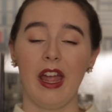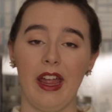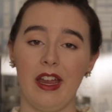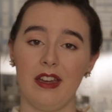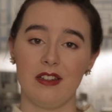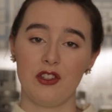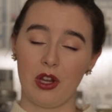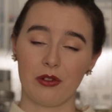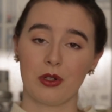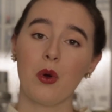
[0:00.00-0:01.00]
and
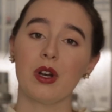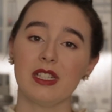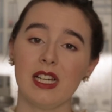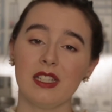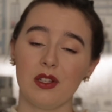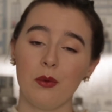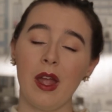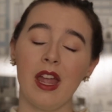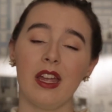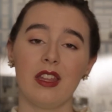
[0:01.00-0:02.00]
General Cortas
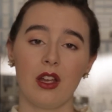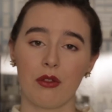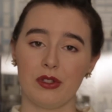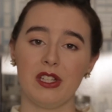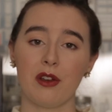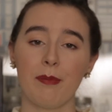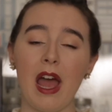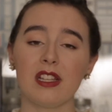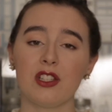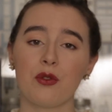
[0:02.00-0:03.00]
away. They go through a secret
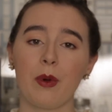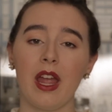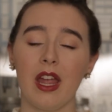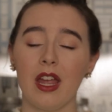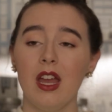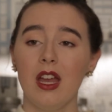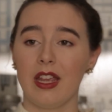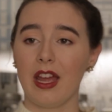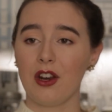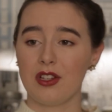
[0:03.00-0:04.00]
passageway.
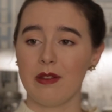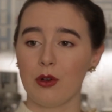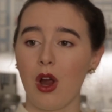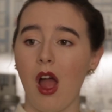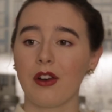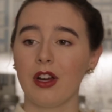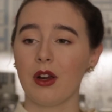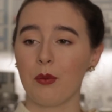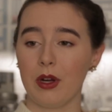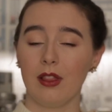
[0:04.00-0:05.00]
They get onto the
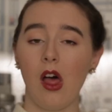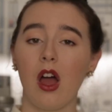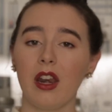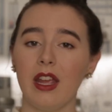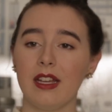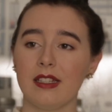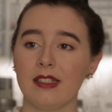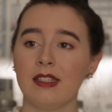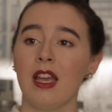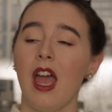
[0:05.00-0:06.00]
Marauder where Lon
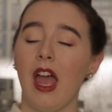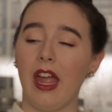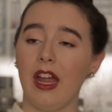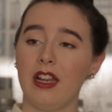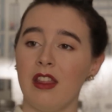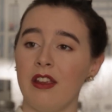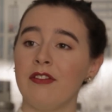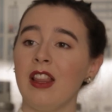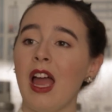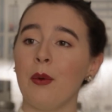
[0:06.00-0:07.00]
is, and they
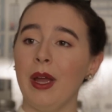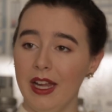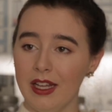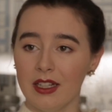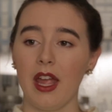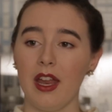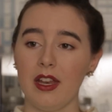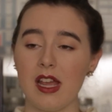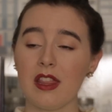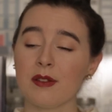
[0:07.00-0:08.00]
fly away.
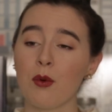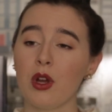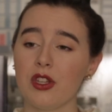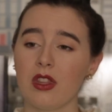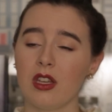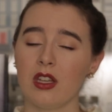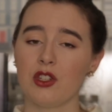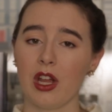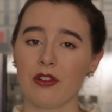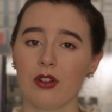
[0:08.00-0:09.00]
And at this point, the
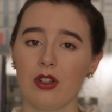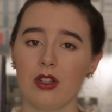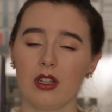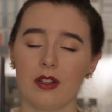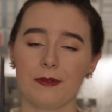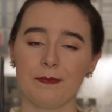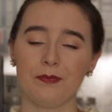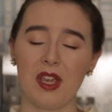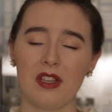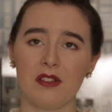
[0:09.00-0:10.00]
General
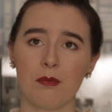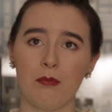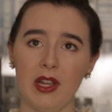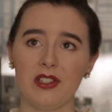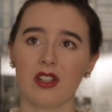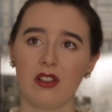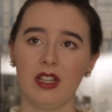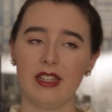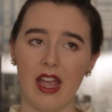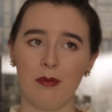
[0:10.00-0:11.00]
is
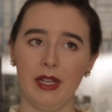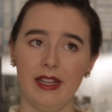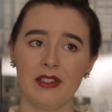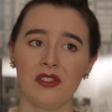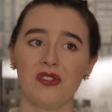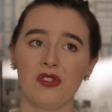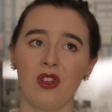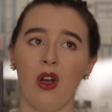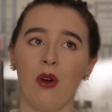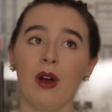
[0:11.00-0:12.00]
basically dead meat,
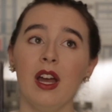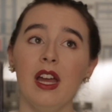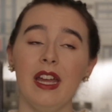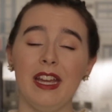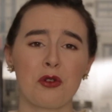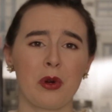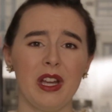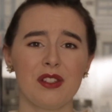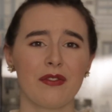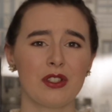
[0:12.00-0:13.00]
so he
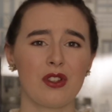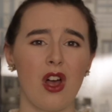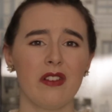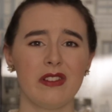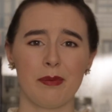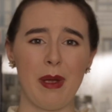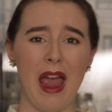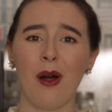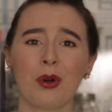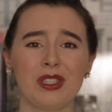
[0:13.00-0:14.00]
transfers all of his
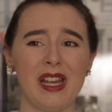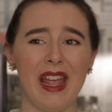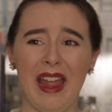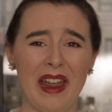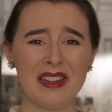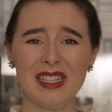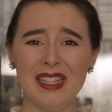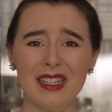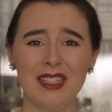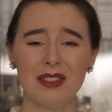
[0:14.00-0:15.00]
power to
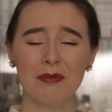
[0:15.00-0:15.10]
Andy.